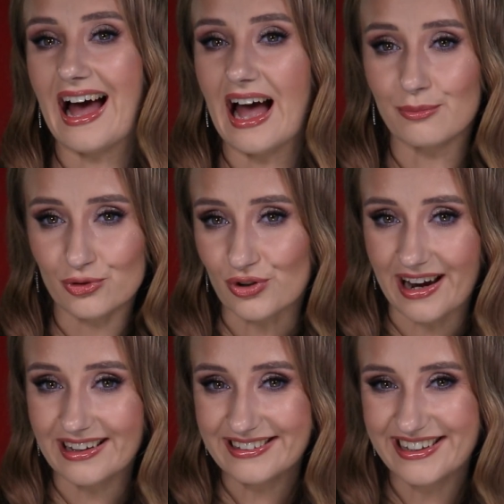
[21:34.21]
I'm
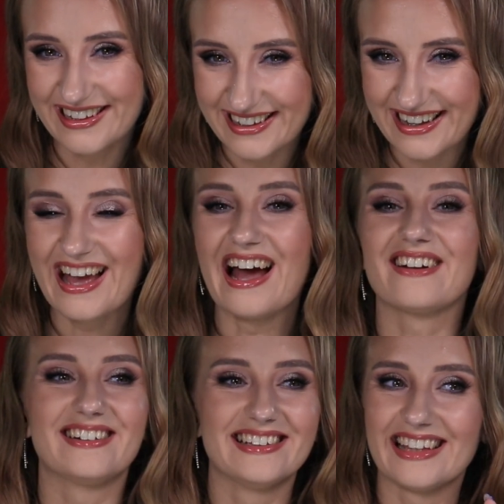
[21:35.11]
trying.
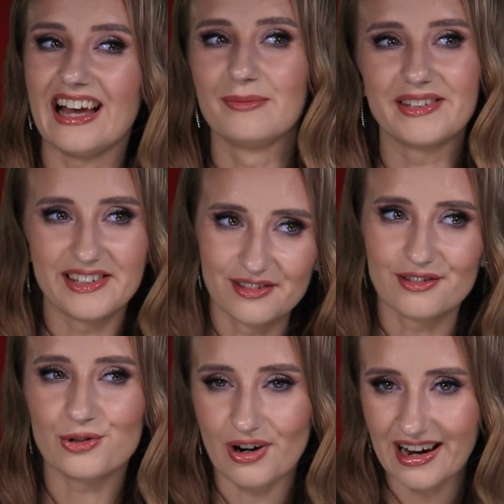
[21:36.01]
Currently I'm still
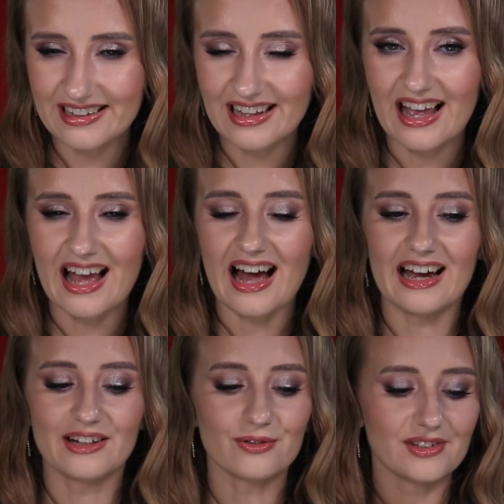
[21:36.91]
trying.
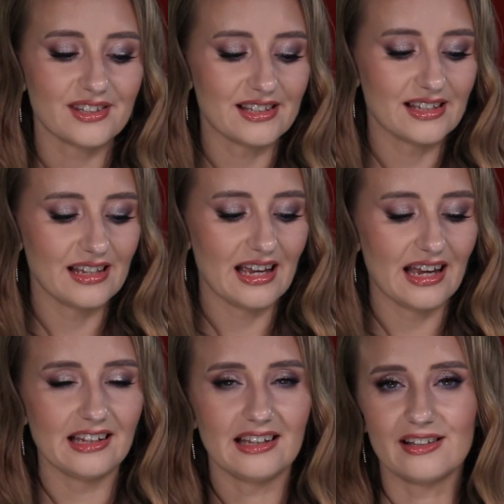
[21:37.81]
I don't see
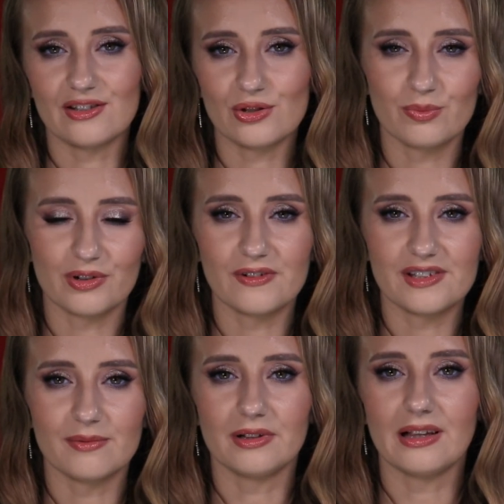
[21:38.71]
any super
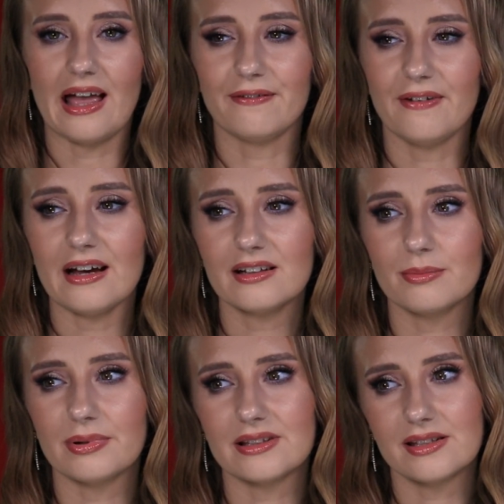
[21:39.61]
visible effect,
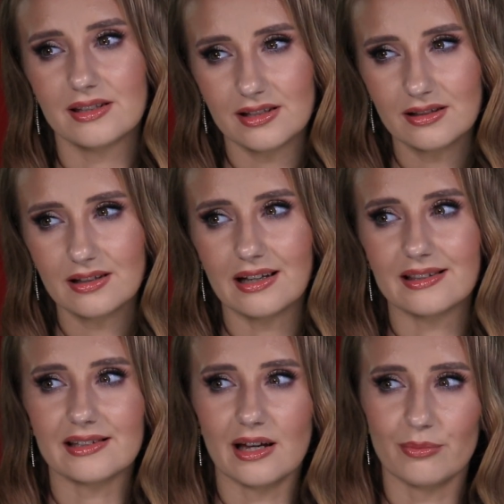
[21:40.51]
but still
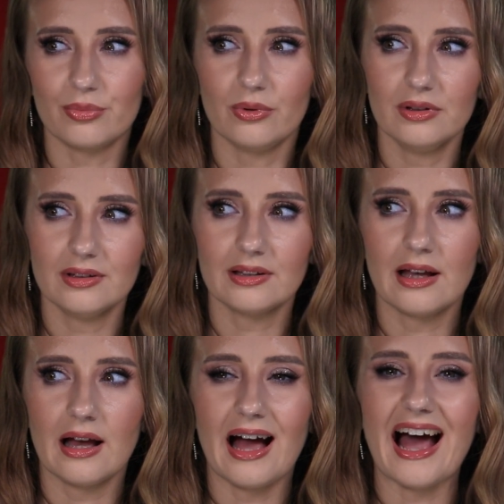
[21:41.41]
at some point
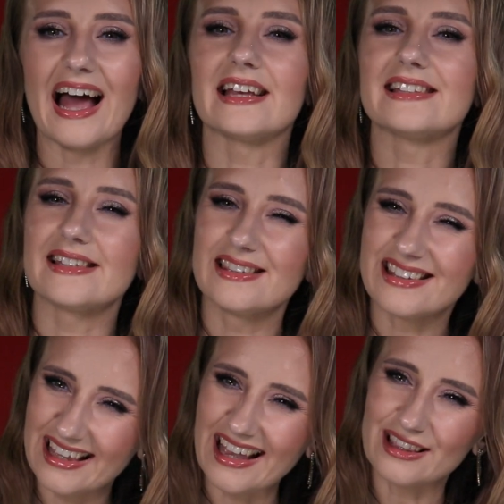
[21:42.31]
I
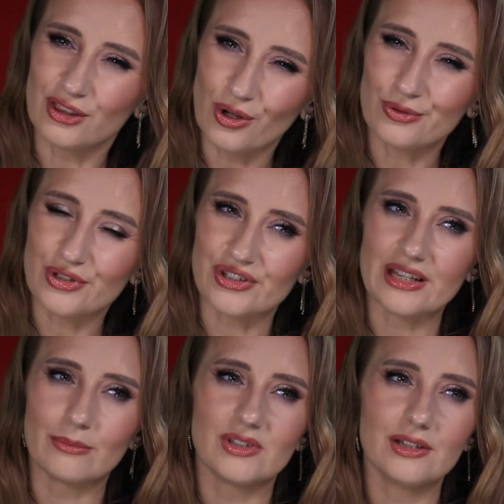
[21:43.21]
can notice
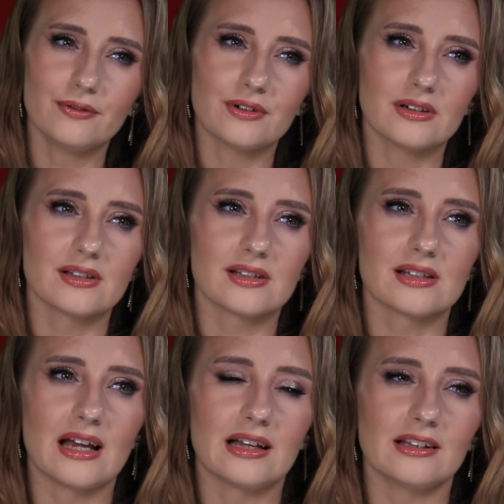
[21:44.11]
some difference,
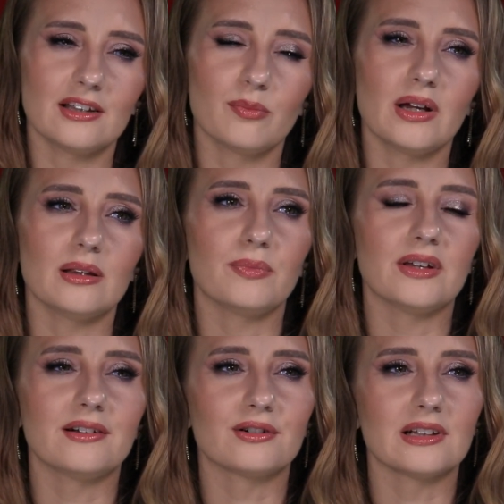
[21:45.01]
and it might
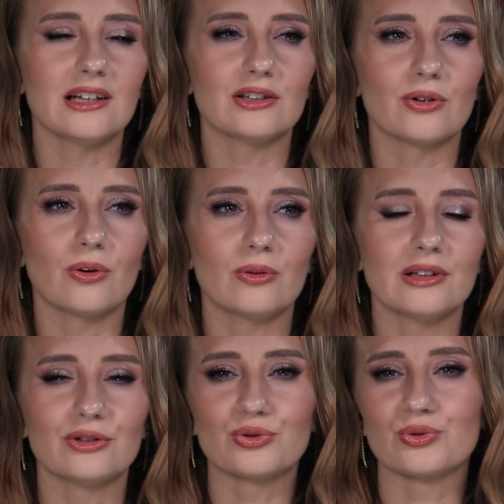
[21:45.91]
be related
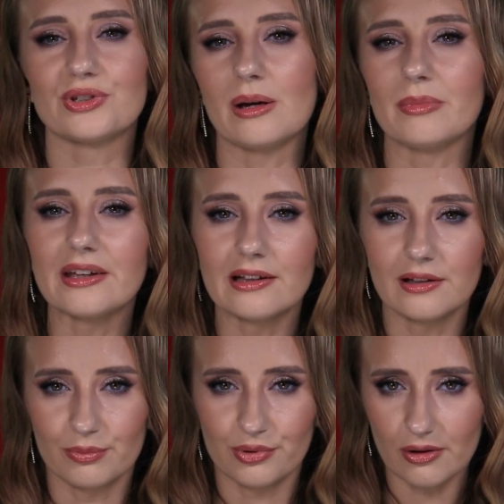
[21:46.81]
only to some
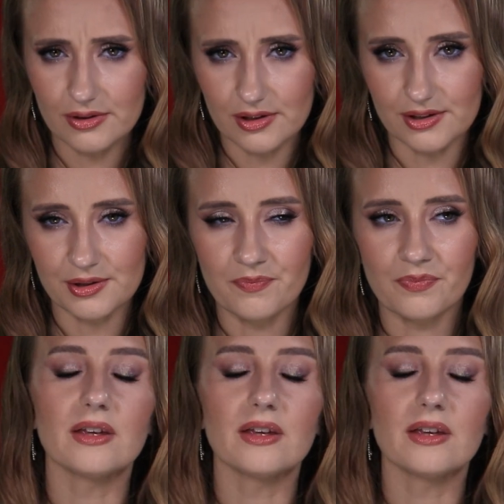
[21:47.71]
healing process.